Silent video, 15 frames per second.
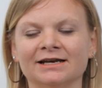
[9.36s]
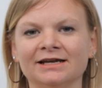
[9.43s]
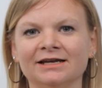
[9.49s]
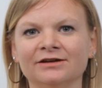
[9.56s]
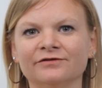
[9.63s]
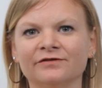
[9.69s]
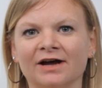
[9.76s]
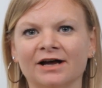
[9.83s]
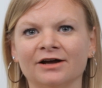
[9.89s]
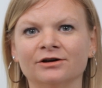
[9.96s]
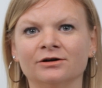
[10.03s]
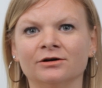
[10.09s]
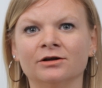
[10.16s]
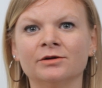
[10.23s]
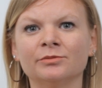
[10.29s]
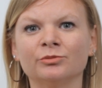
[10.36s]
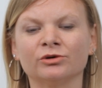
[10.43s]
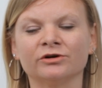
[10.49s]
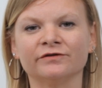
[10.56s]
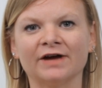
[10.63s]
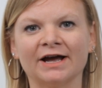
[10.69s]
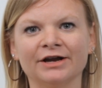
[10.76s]
e-file
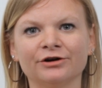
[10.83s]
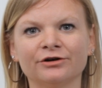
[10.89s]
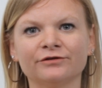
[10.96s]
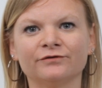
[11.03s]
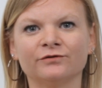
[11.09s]
provider